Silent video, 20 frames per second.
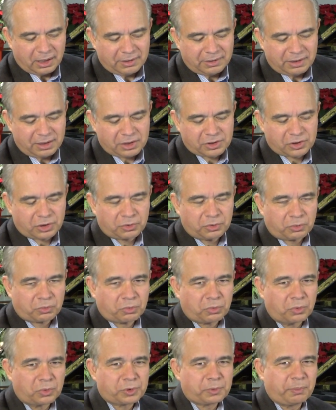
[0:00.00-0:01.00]
these are the
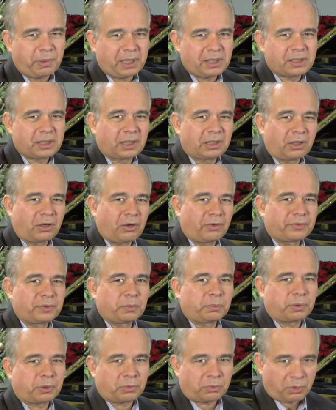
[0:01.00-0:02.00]
rules basically of the
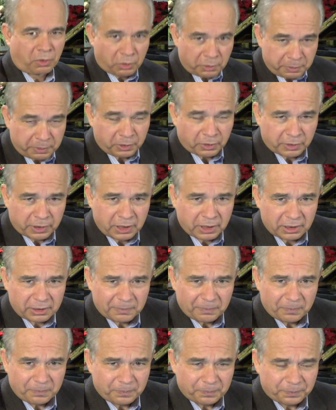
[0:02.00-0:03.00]
Baroque period,
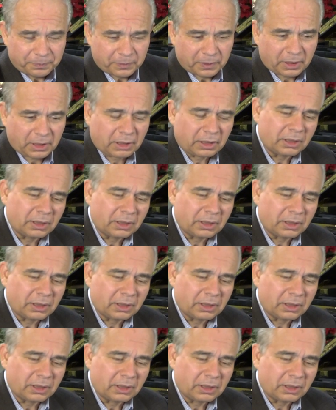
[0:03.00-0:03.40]
Okay.